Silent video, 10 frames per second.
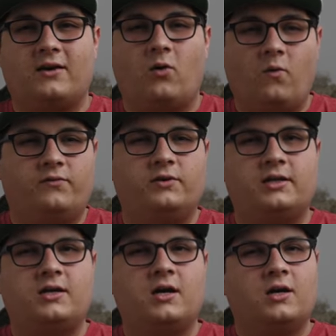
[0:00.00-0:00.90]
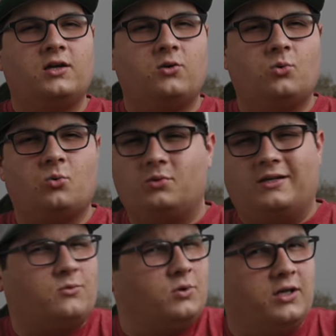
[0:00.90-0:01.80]
and hopefully you
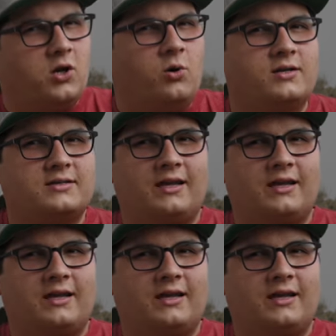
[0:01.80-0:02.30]
didn't really notice